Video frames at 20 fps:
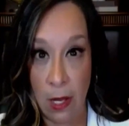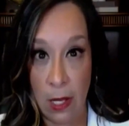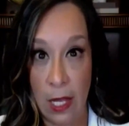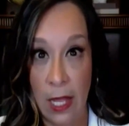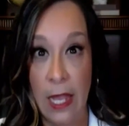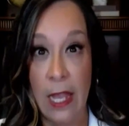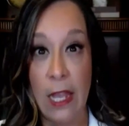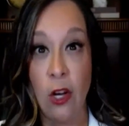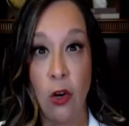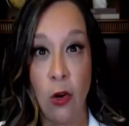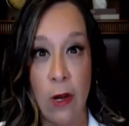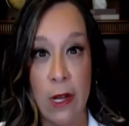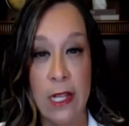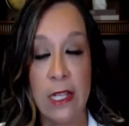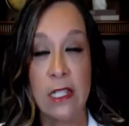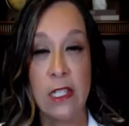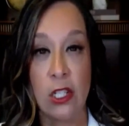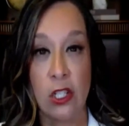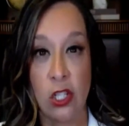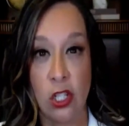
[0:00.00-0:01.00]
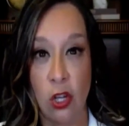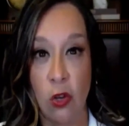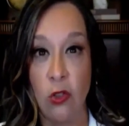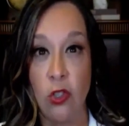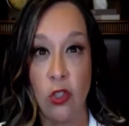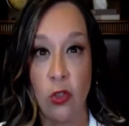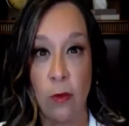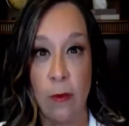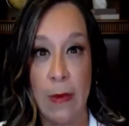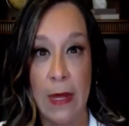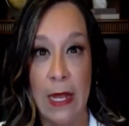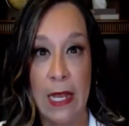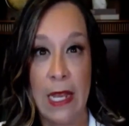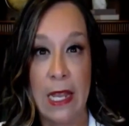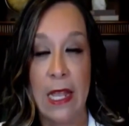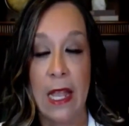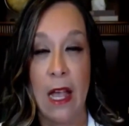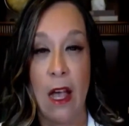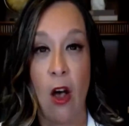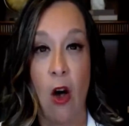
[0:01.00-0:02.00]
increased social
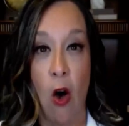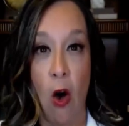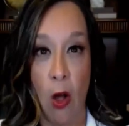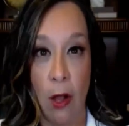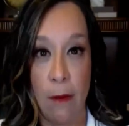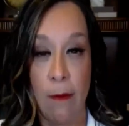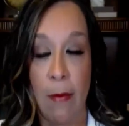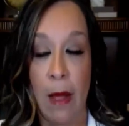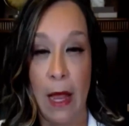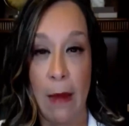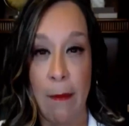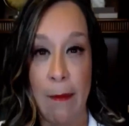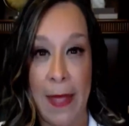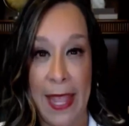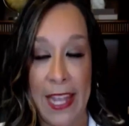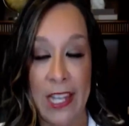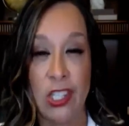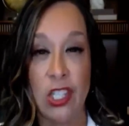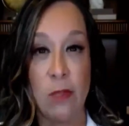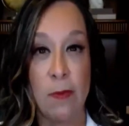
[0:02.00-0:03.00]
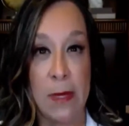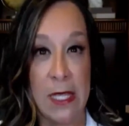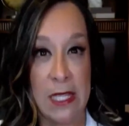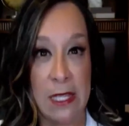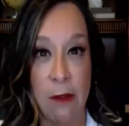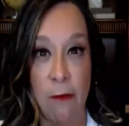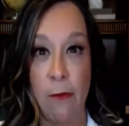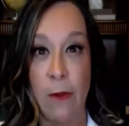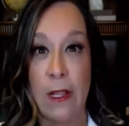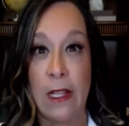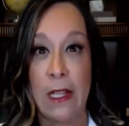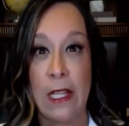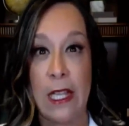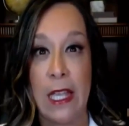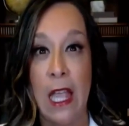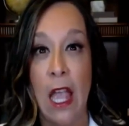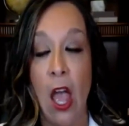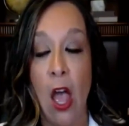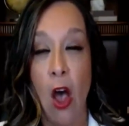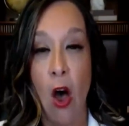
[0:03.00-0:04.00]
media on my page,
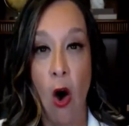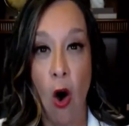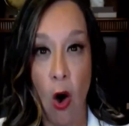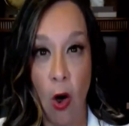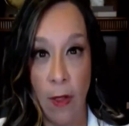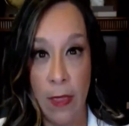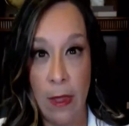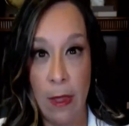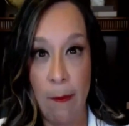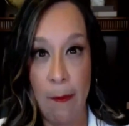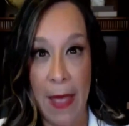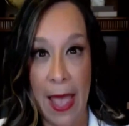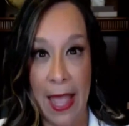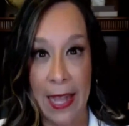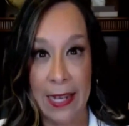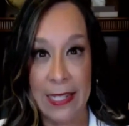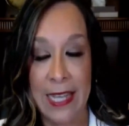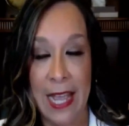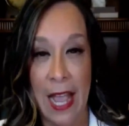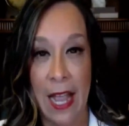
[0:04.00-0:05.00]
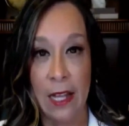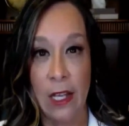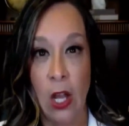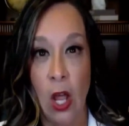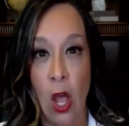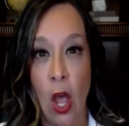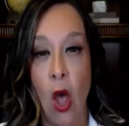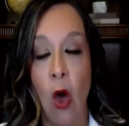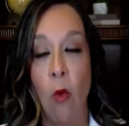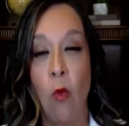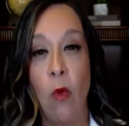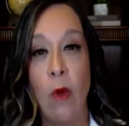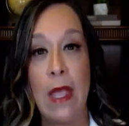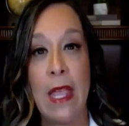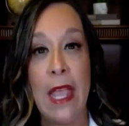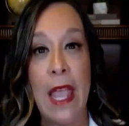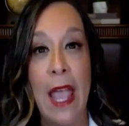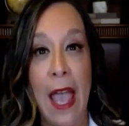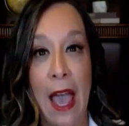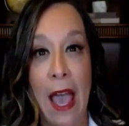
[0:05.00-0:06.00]
specifically on the PACT Act. We
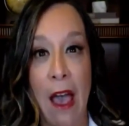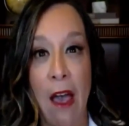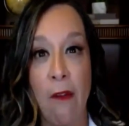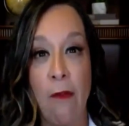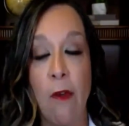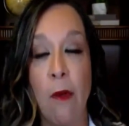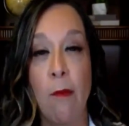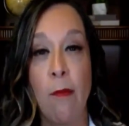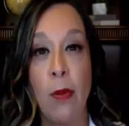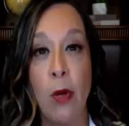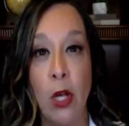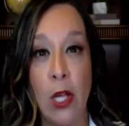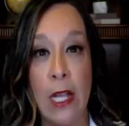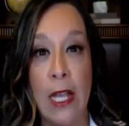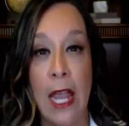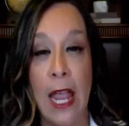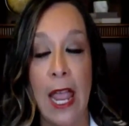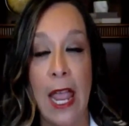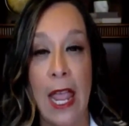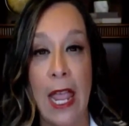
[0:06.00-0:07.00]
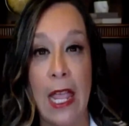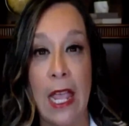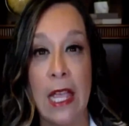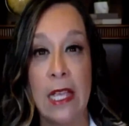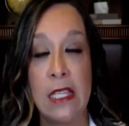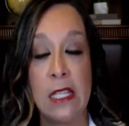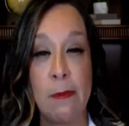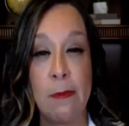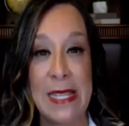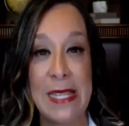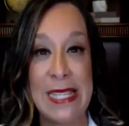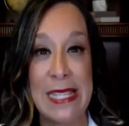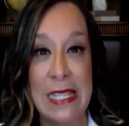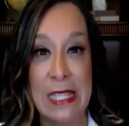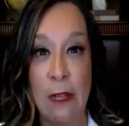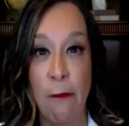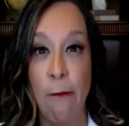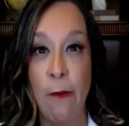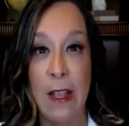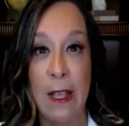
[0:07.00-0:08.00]
have put a
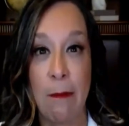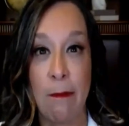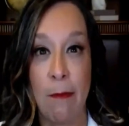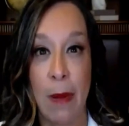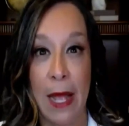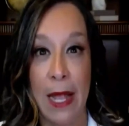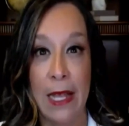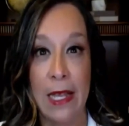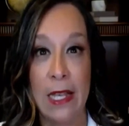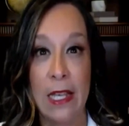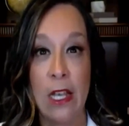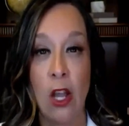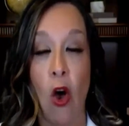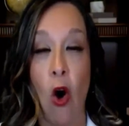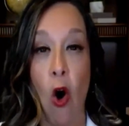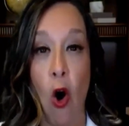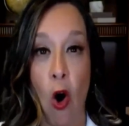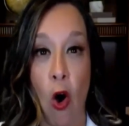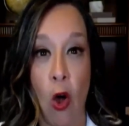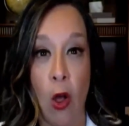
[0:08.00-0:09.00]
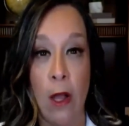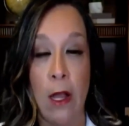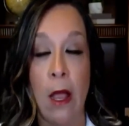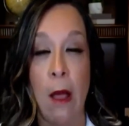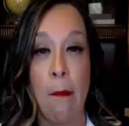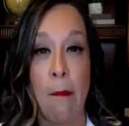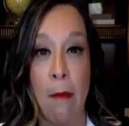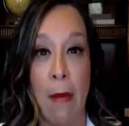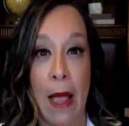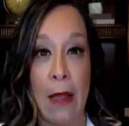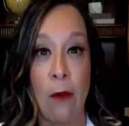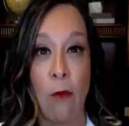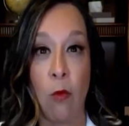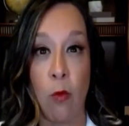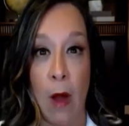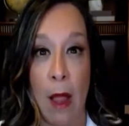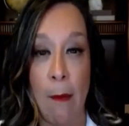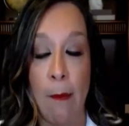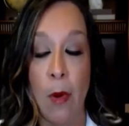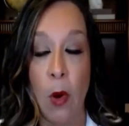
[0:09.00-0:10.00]
specific button on my
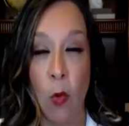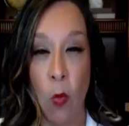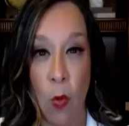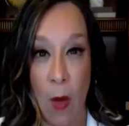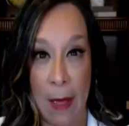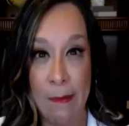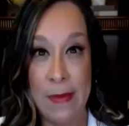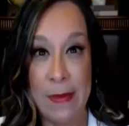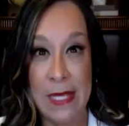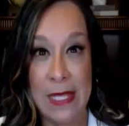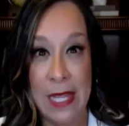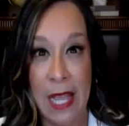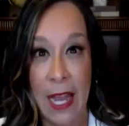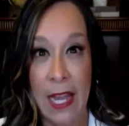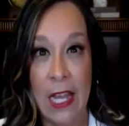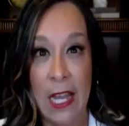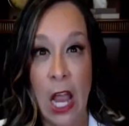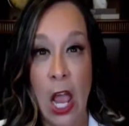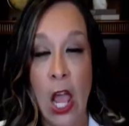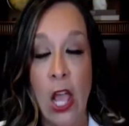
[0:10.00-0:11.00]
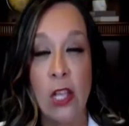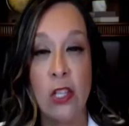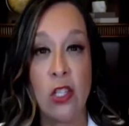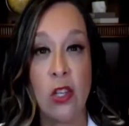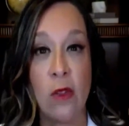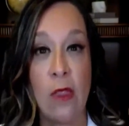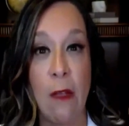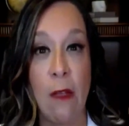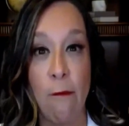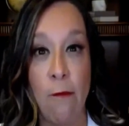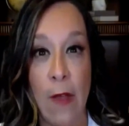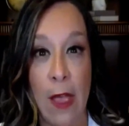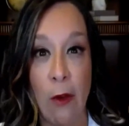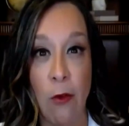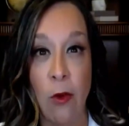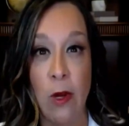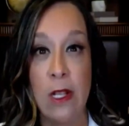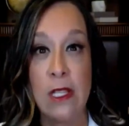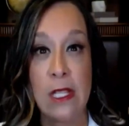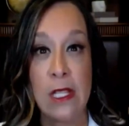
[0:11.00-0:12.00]
rep website so that
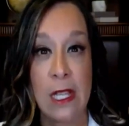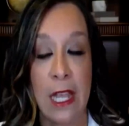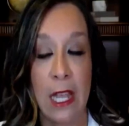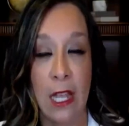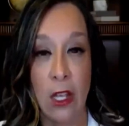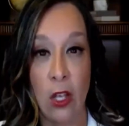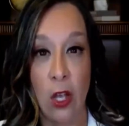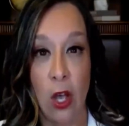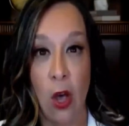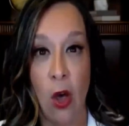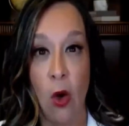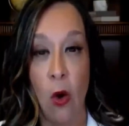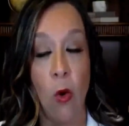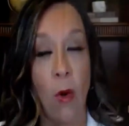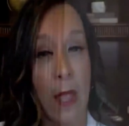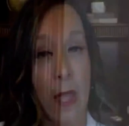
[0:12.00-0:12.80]
veterans can go